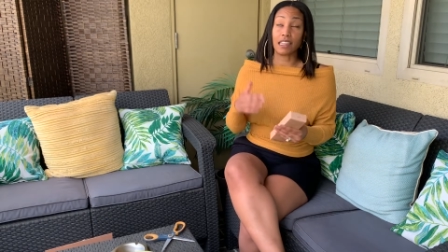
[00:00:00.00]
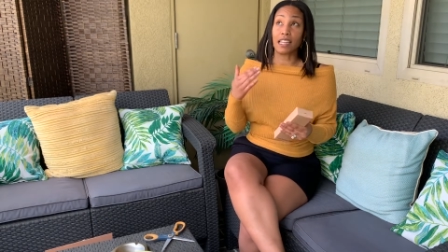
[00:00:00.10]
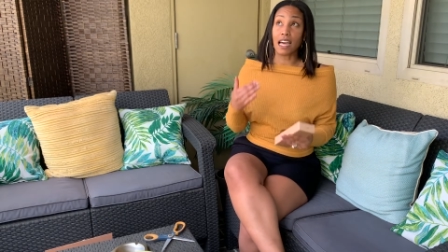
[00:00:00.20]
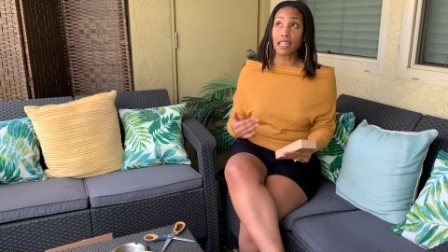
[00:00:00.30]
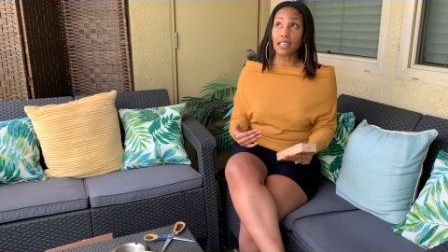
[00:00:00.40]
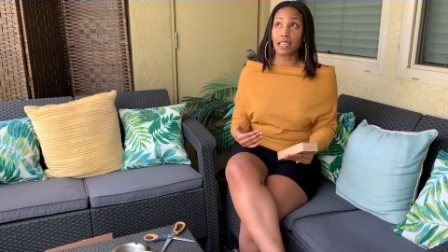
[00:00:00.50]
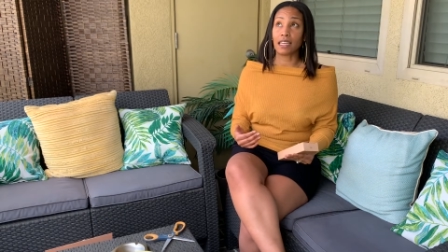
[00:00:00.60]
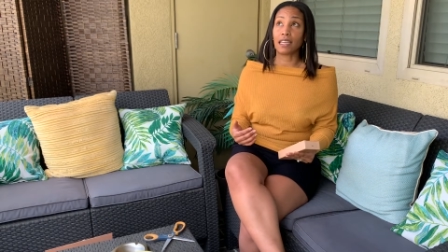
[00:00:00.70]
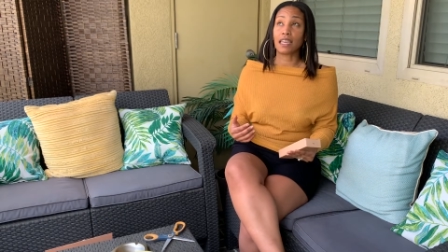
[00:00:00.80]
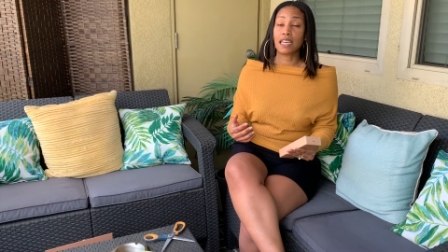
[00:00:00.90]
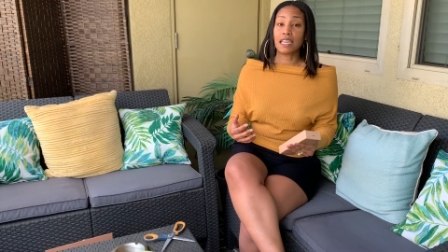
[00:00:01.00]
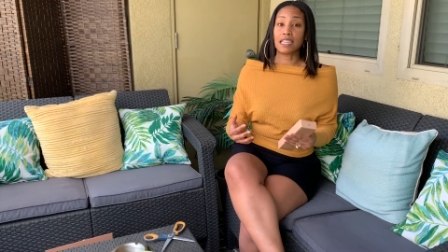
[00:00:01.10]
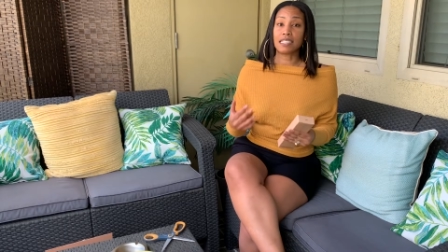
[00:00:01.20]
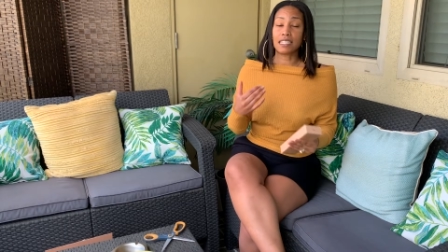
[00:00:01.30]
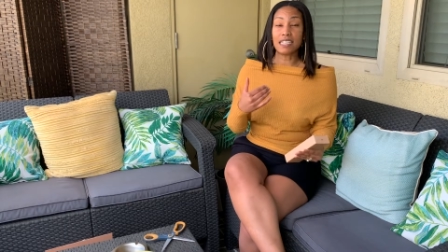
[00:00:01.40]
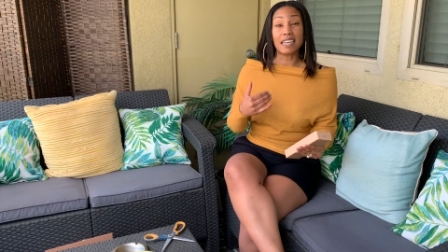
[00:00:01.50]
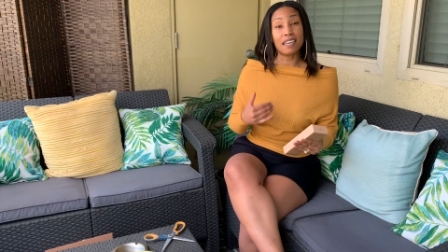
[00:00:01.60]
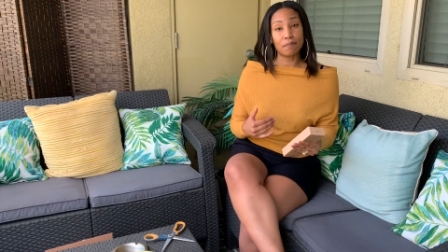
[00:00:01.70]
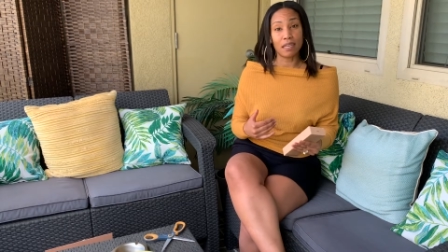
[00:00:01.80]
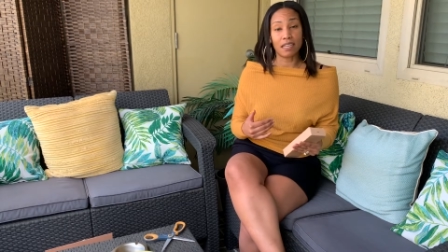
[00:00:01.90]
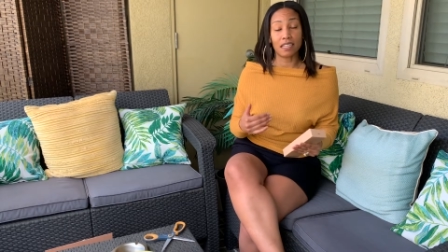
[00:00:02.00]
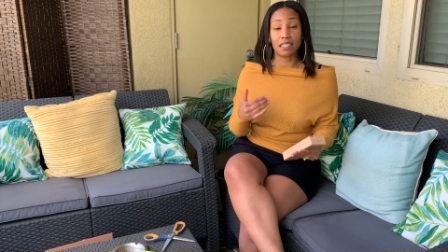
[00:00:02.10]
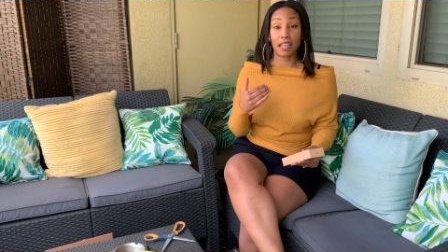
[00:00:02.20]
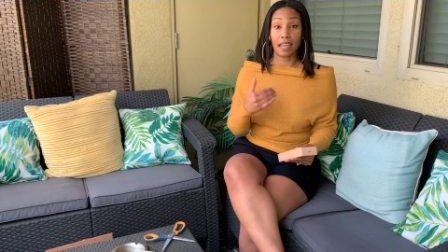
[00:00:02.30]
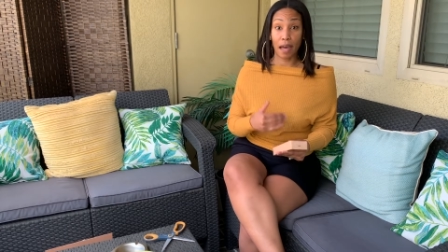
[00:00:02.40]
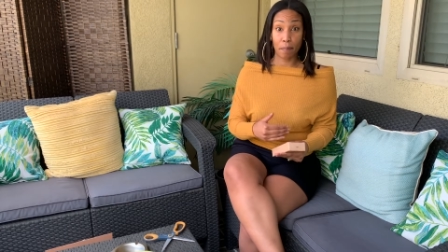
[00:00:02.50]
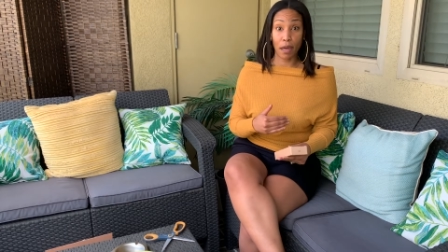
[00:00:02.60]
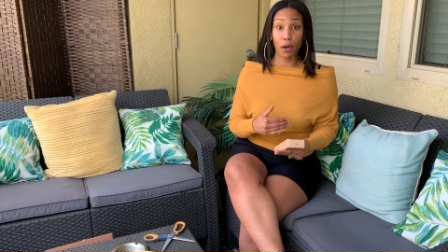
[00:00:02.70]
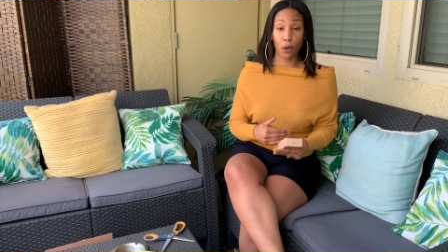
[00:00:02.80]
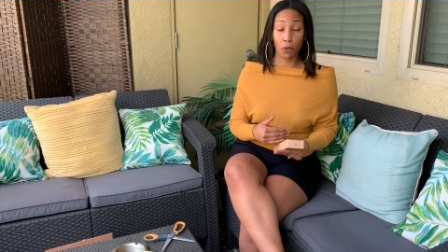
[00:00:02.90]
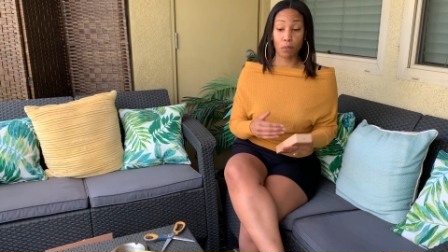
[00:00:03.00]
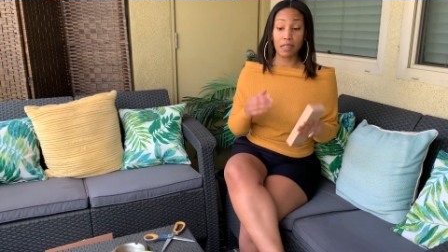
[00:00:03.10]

Luckily, it didn't hit me until I got back home.